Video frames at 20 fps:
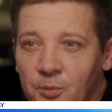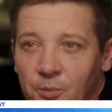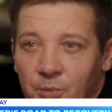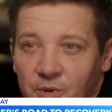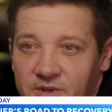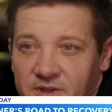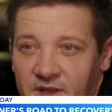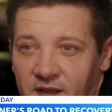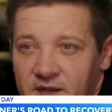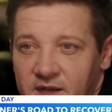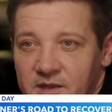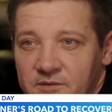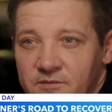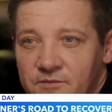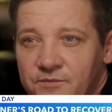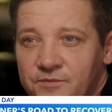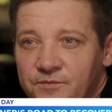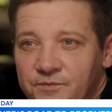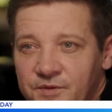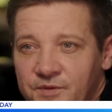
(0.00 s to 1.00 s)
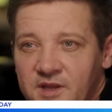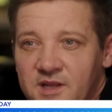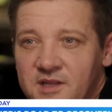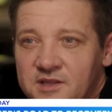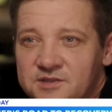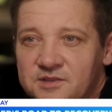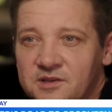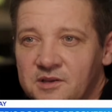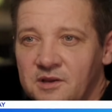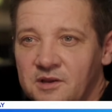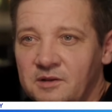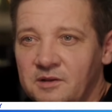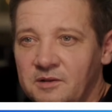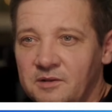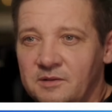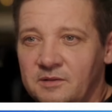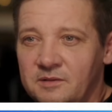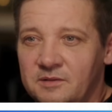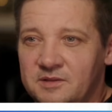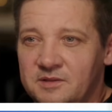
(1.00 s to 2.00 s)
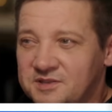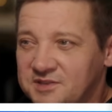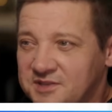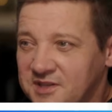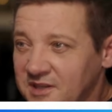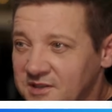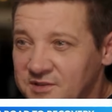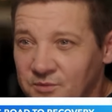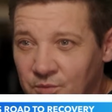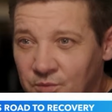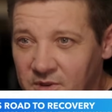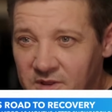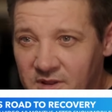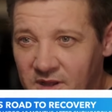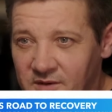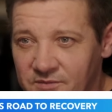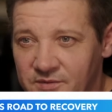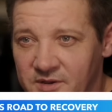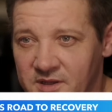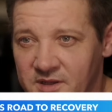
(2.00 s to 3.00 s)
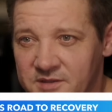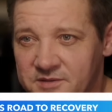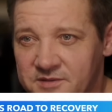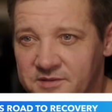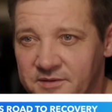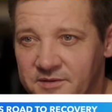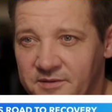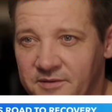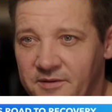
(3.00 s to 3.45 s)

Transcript: but that feeds the seeds of what love is.